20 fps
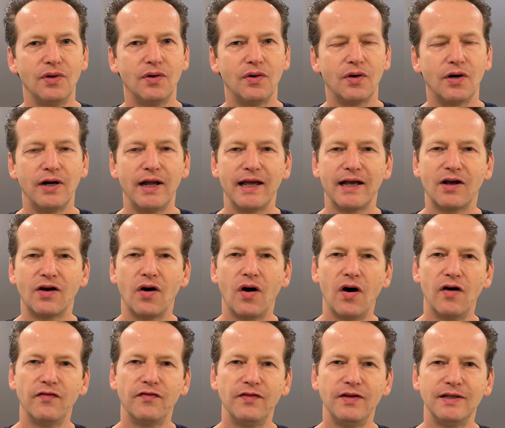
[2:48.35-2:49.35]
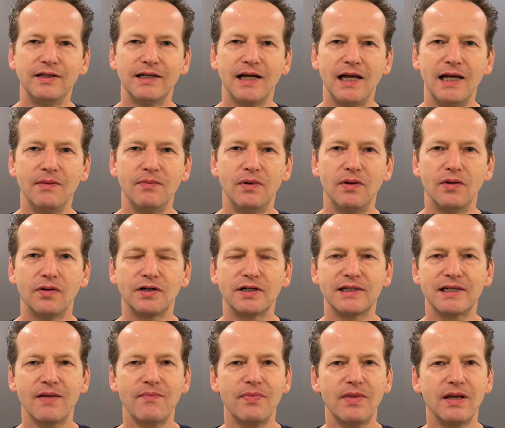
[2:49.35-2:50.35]
or a coffee table or
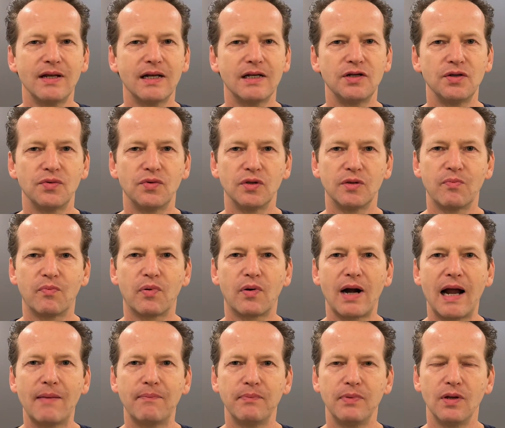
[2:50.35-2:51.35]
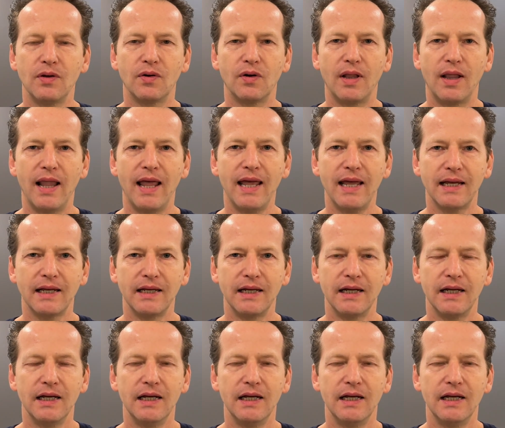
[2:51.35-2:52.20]
something that you could prop your leg